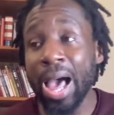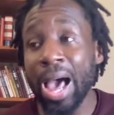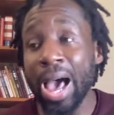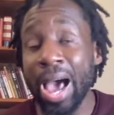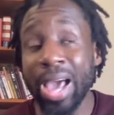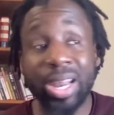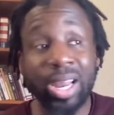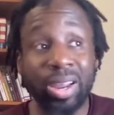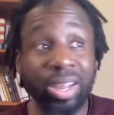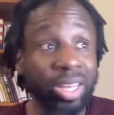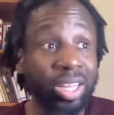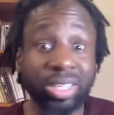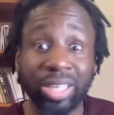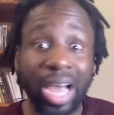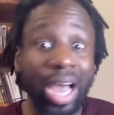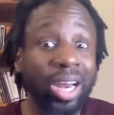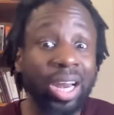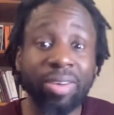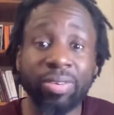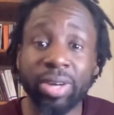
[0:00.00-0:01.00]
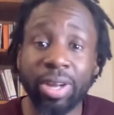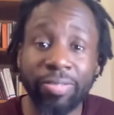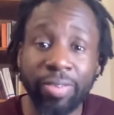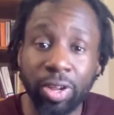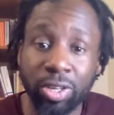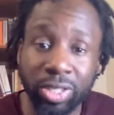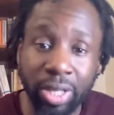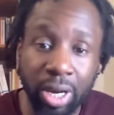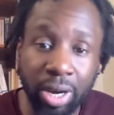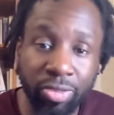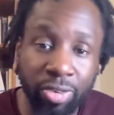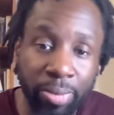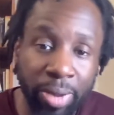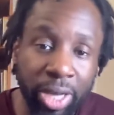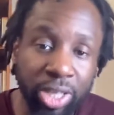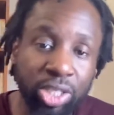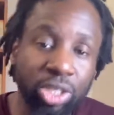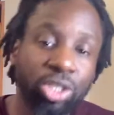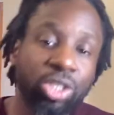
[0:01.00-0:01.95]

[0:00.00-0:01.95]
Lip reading: At least I never divulged that information.